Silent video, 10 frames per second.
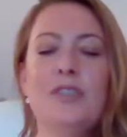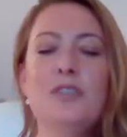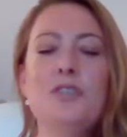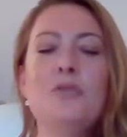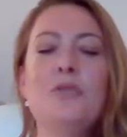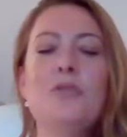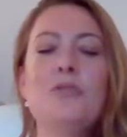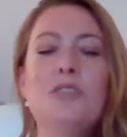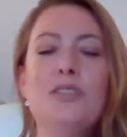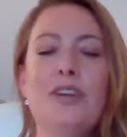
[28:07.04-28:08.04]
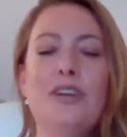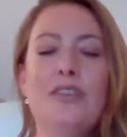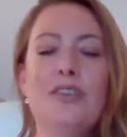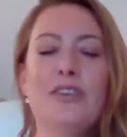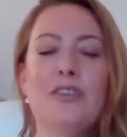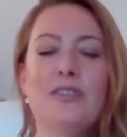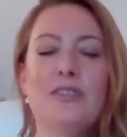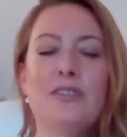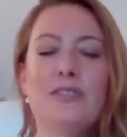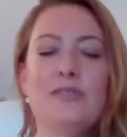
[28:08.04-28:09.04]
And as your aura
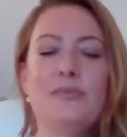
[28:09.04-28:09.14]
strengthens,